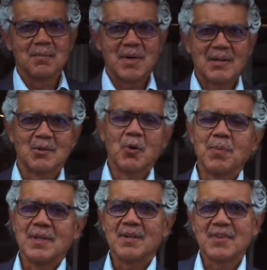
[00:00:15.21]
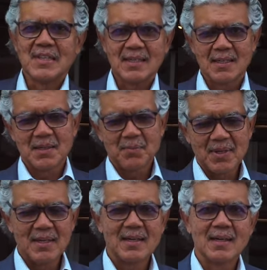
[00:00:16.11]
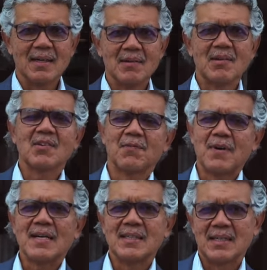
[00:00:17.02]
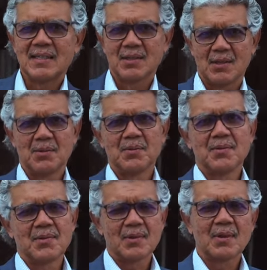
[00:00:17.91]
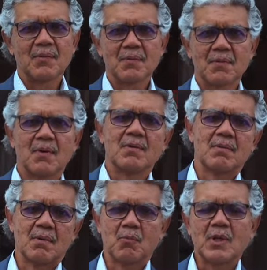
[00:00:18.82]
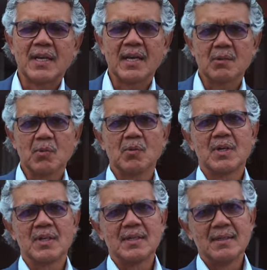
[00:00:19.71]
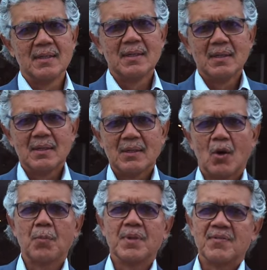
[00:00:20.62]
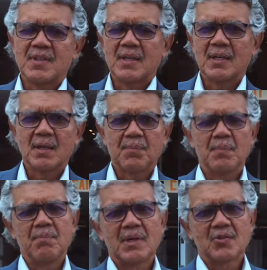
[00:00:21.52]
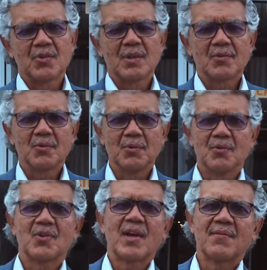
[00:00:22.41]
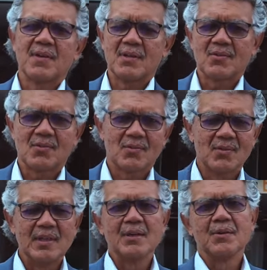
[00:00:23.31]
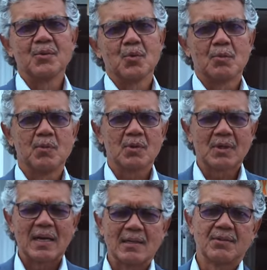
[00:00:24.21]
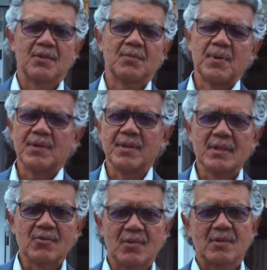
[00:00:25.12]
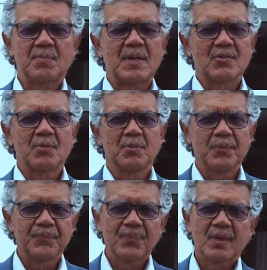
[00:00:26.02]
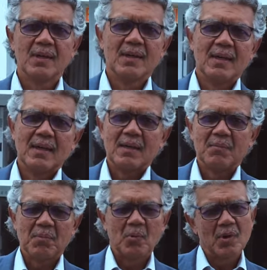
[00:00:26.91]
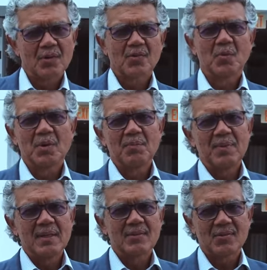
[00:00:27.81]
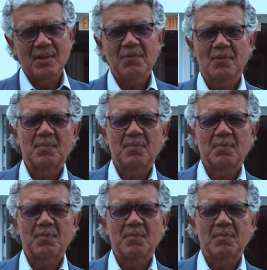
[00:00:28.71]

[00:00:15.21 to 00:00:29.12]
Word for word: about opening everything up. Uh, it's a fine line though. You know, on one hand, we want to open everything up and make sure that students have as near normal college experience as possible but we also want to be as safe as